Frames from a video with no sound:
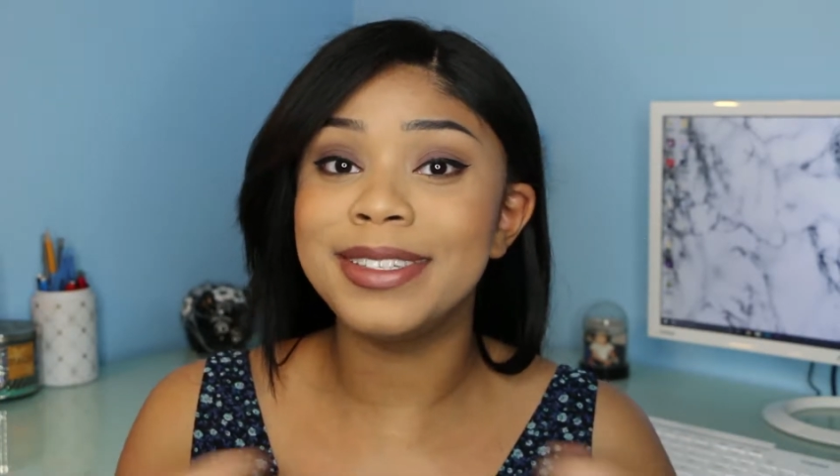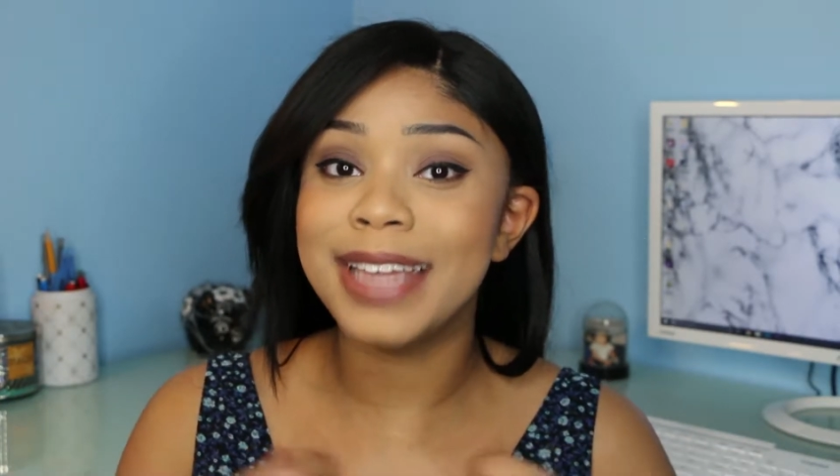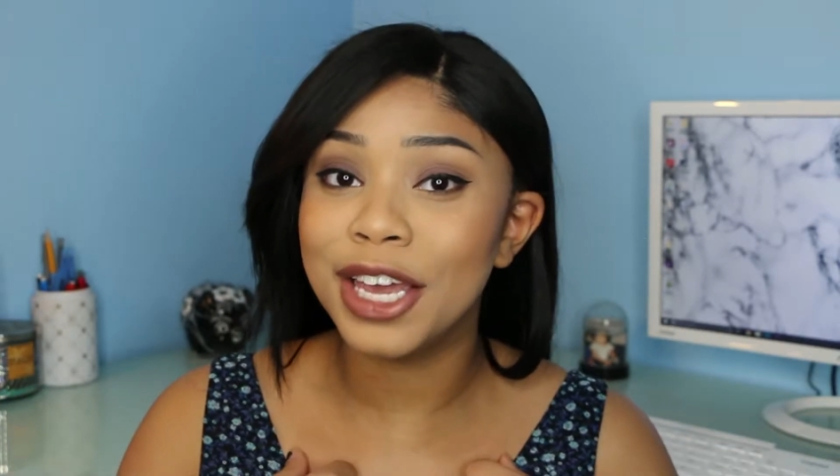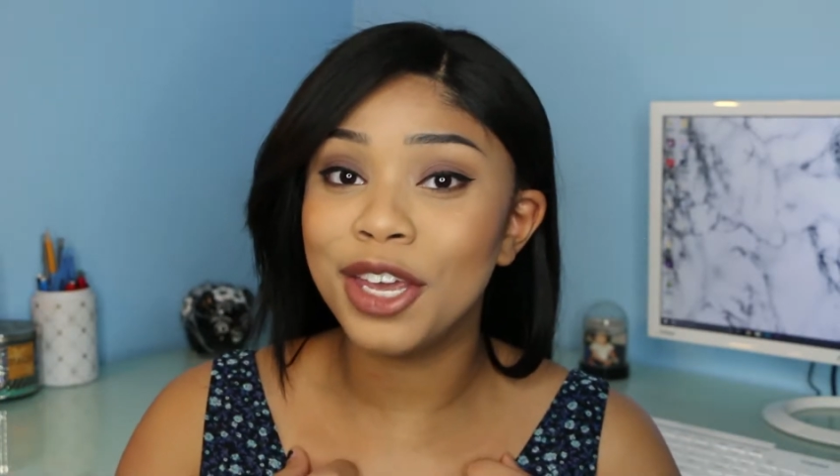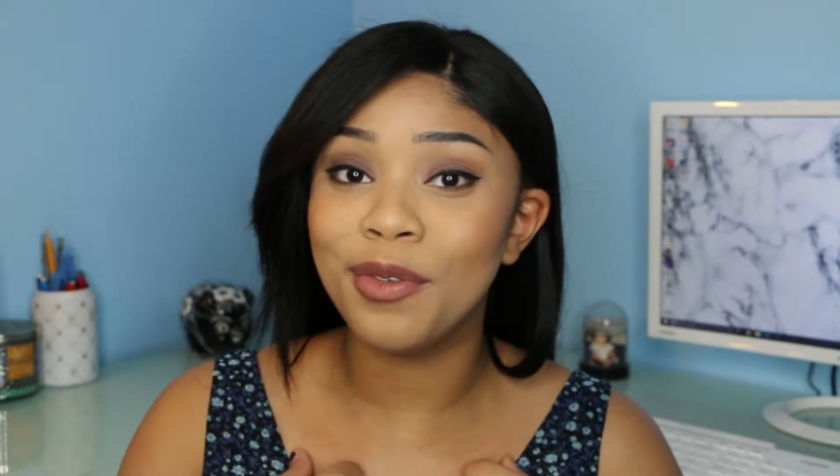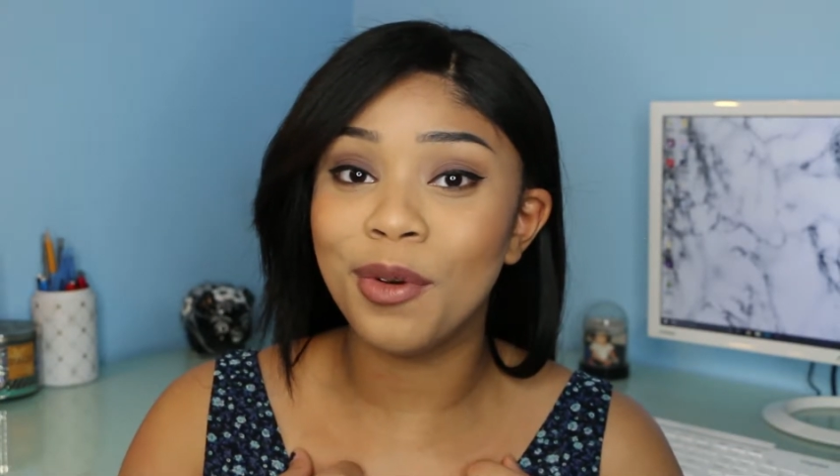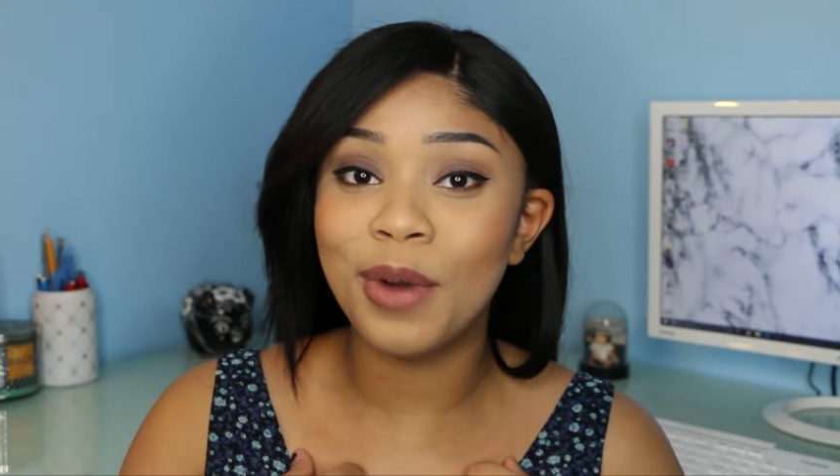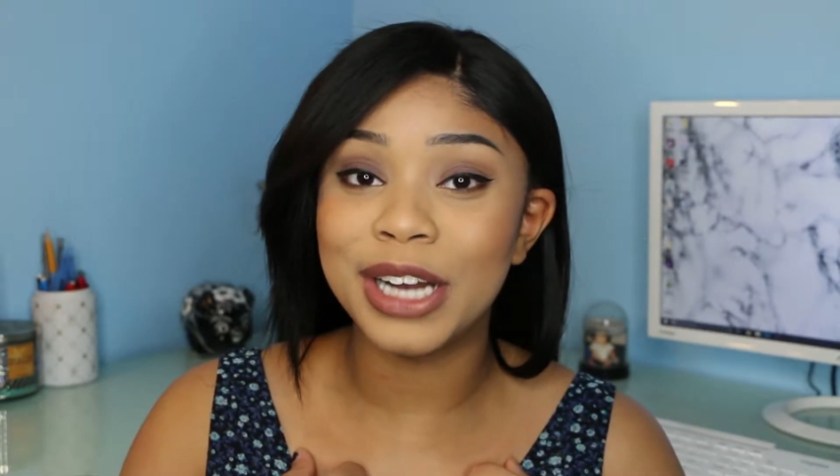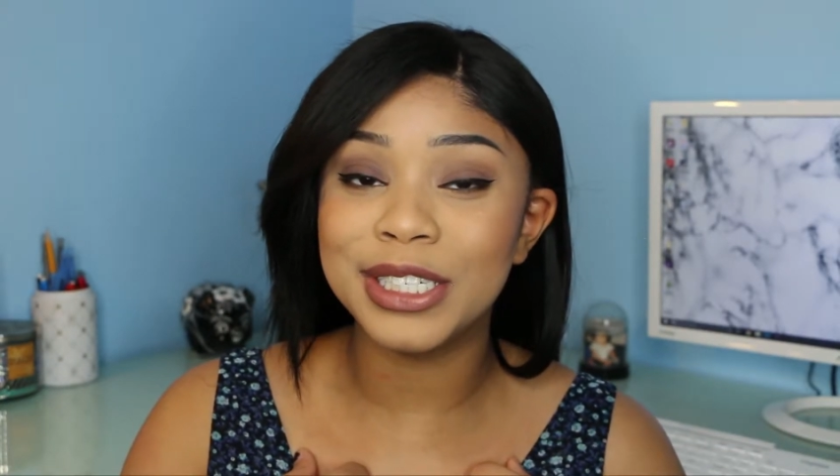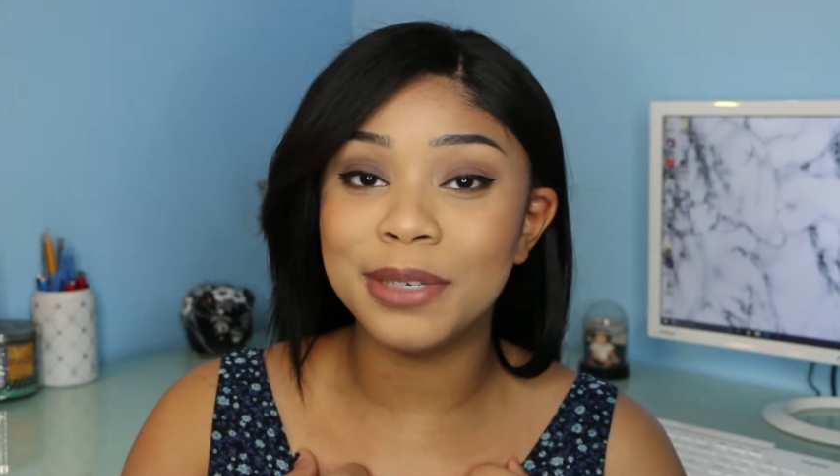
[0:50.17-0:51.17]
Thank you for
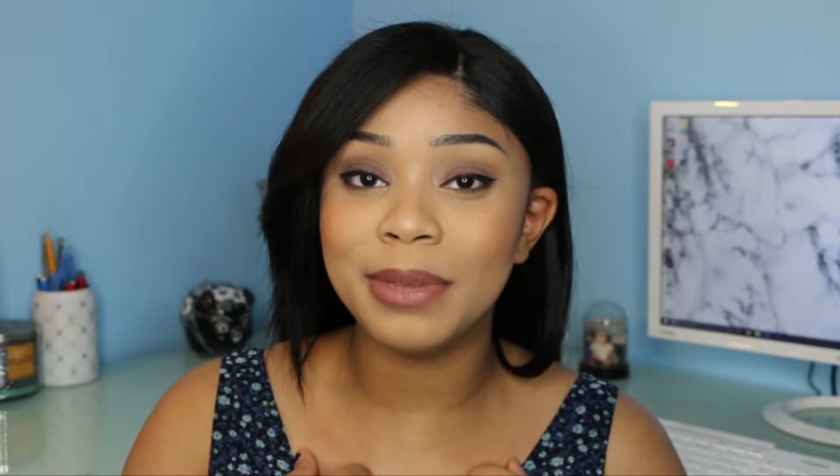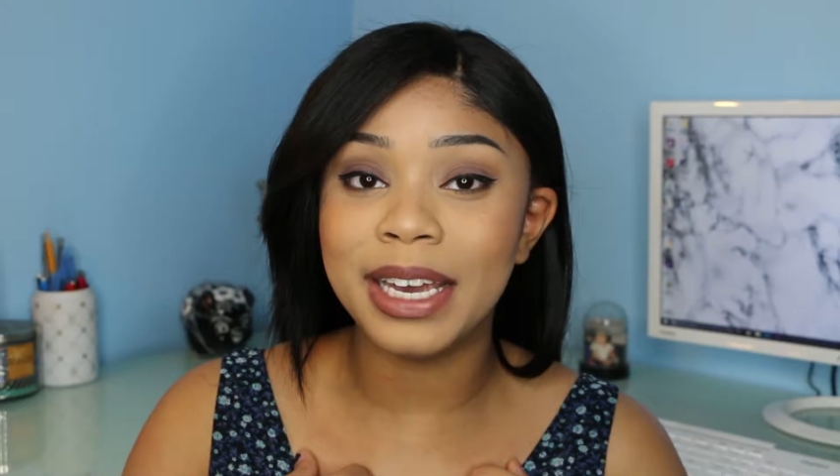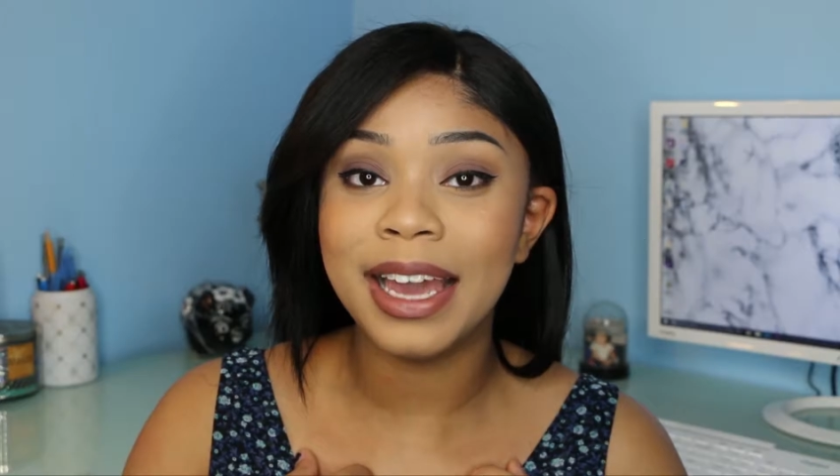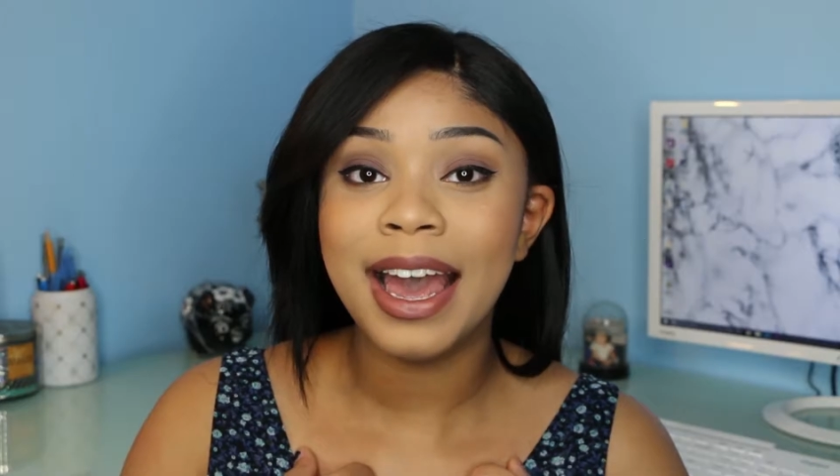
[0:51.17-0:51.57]
watching me.